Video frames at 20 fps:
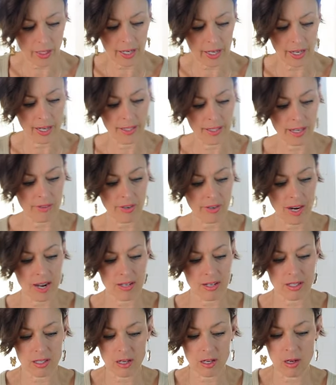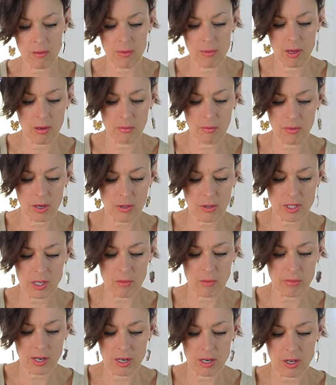And I've got some
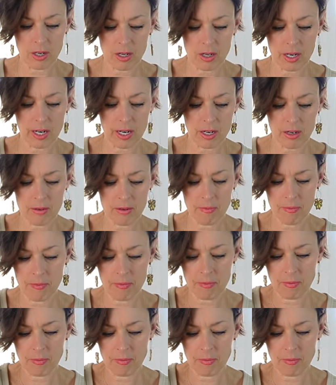melted butter here.